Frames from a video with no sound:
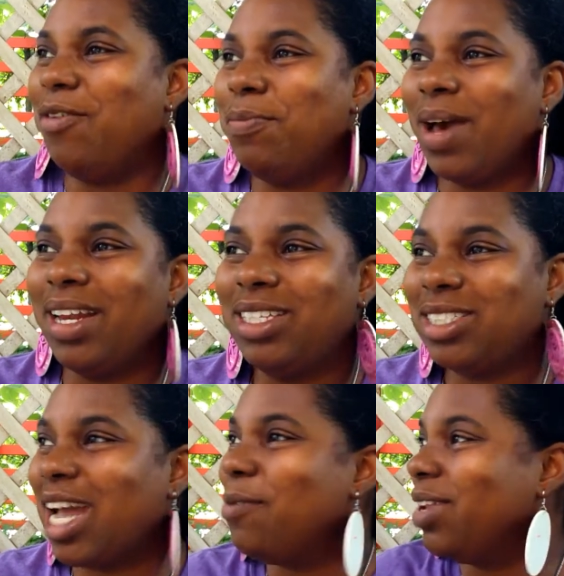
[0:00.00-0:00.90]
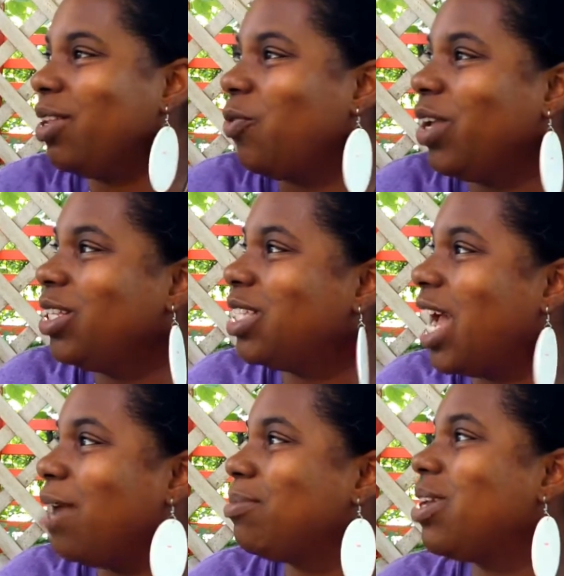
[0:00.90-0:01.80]
everybody's chiming in, the wind
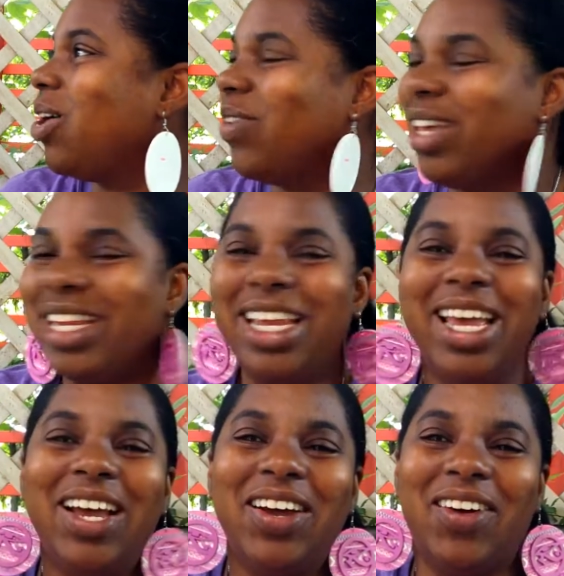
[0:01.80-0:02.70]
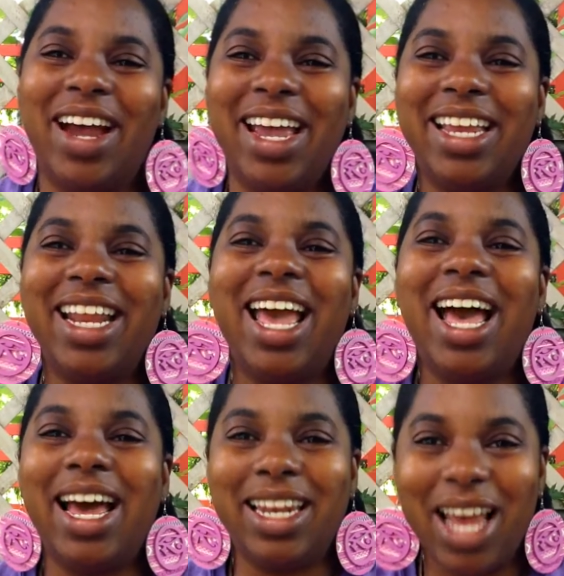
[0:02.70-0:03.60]
chimes going, right?
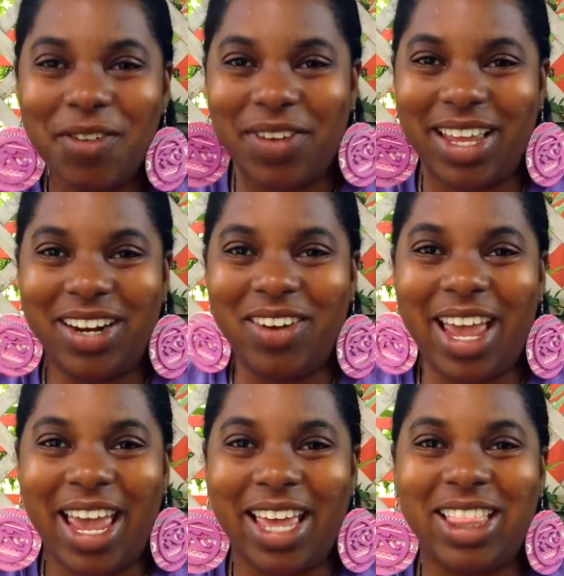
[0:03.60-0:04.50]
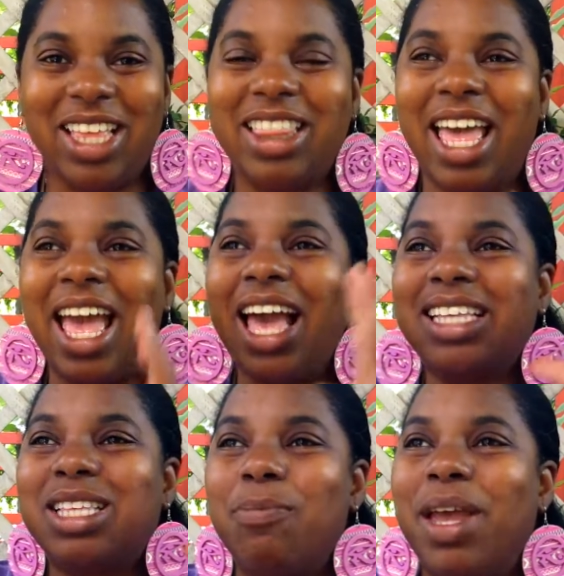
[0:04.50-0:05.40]
I love it, okay? The, the
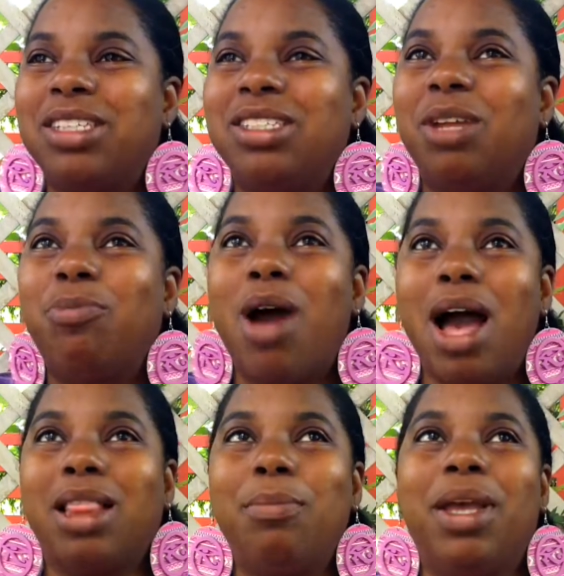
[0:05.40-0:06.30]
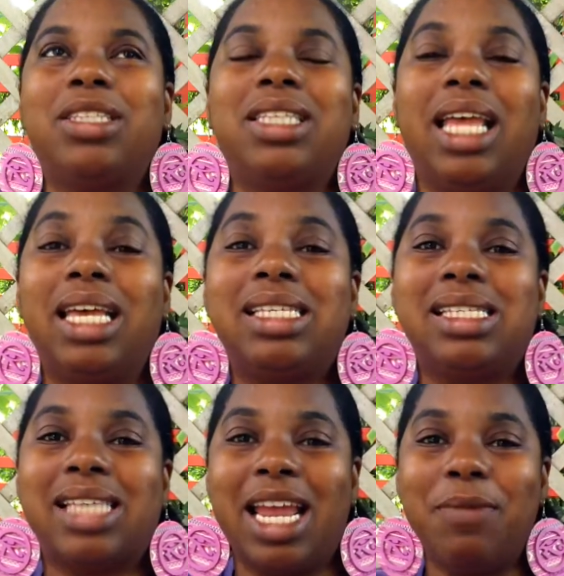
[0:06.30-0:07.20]
exclamation, the proclamation, the
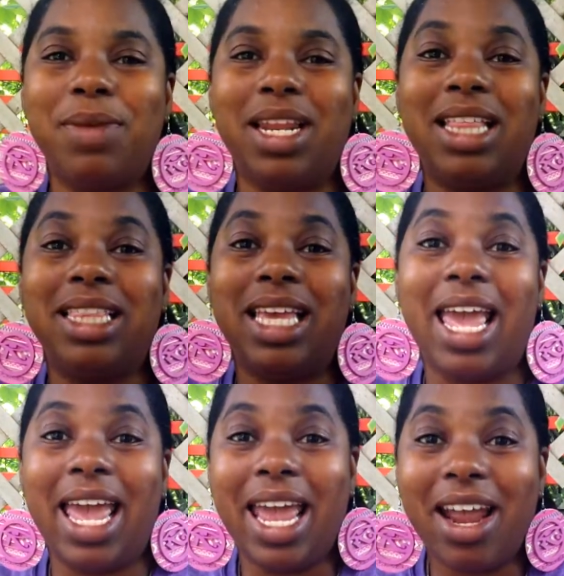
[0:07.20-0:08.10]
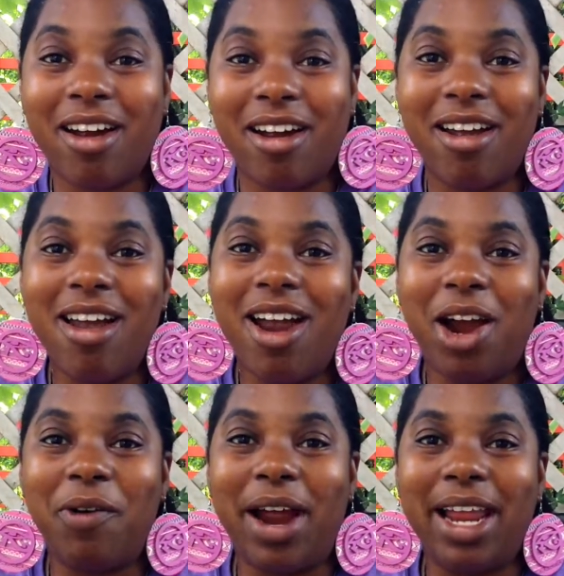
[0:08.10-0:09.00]
excitement in the air,
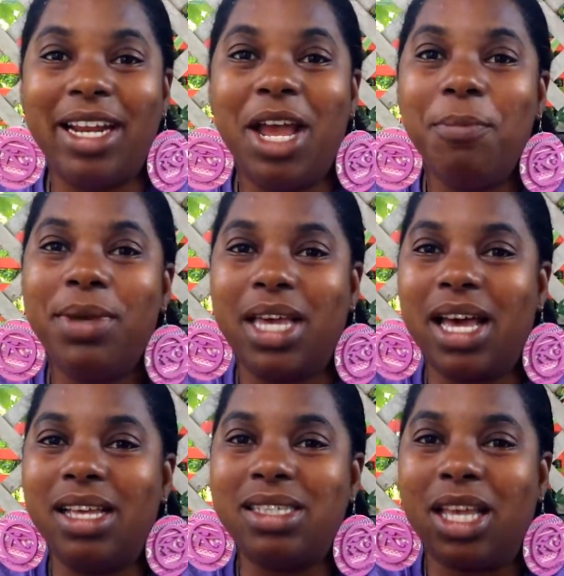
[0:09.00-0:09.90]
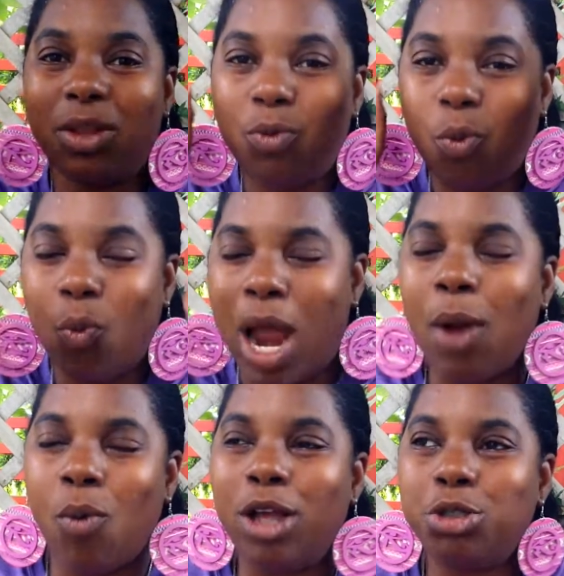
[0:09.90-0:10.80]
all right? Because I
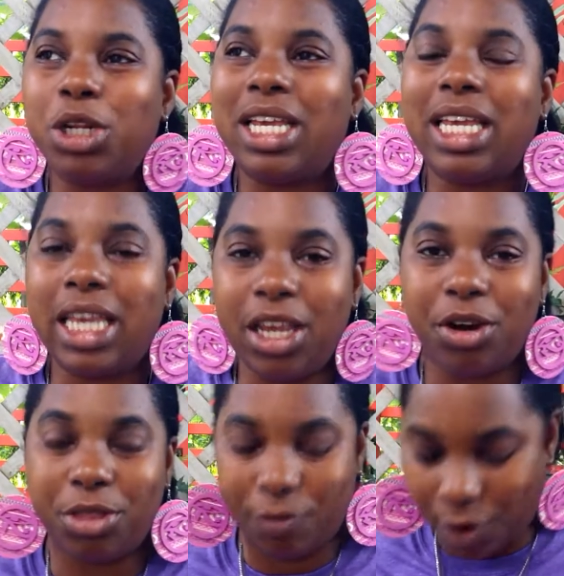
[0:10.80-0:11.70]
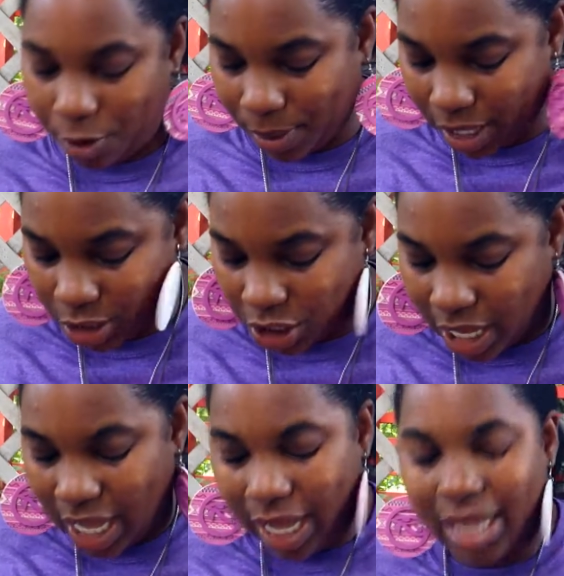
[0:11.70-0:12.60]
want you to hear the verbiage.
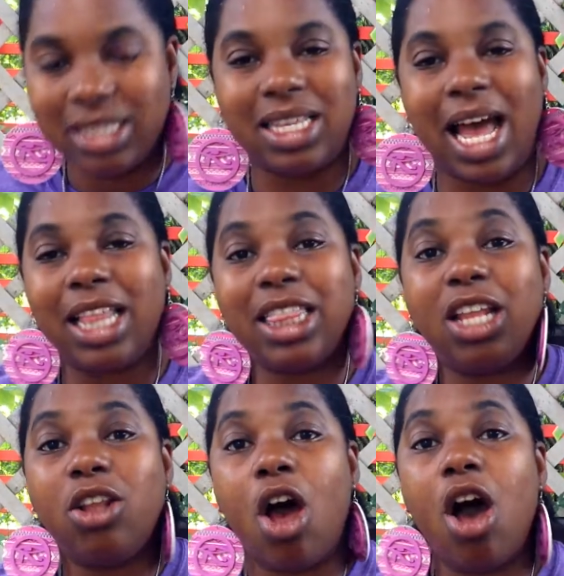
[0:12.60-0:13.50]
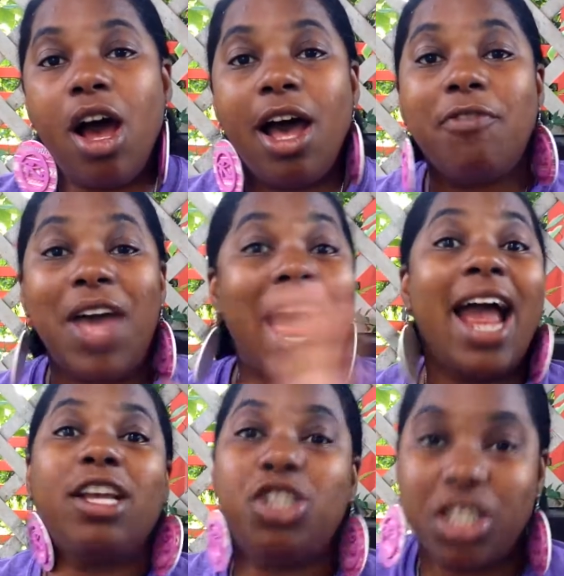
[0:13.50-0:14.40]
It's not the law of
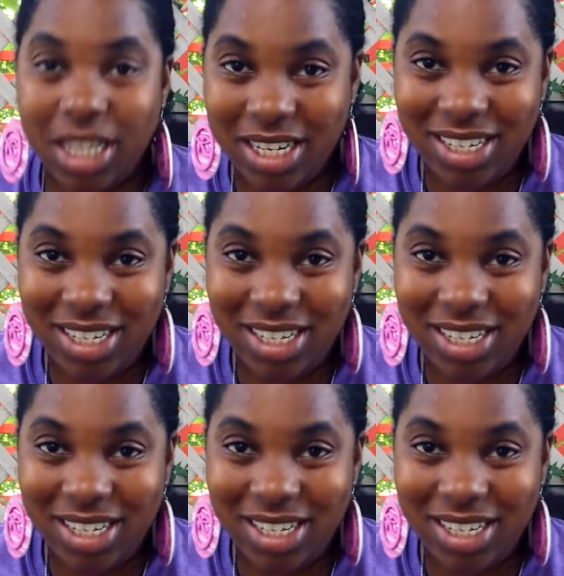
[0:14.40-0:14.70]
action,